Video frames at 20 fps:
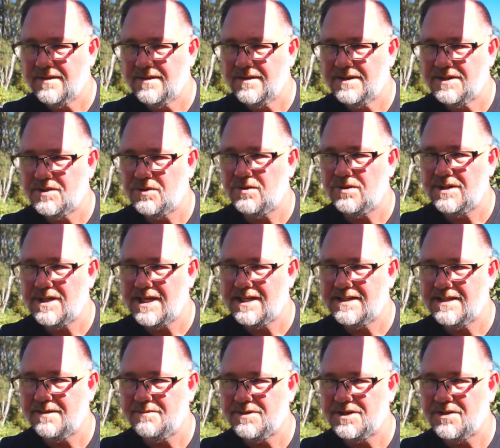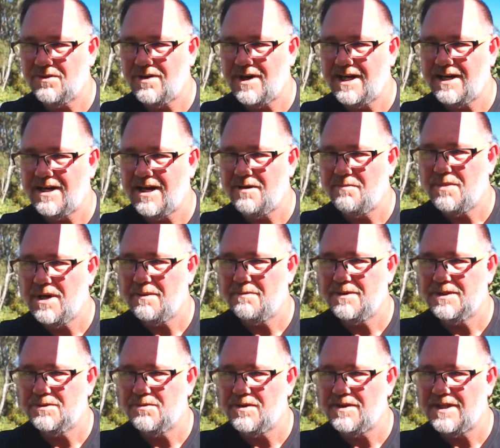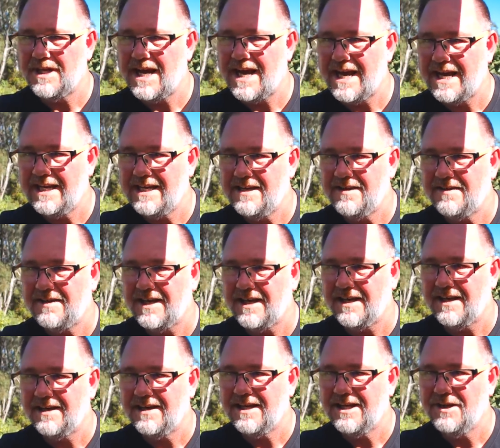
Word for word: Saute some serrano peppers with anything.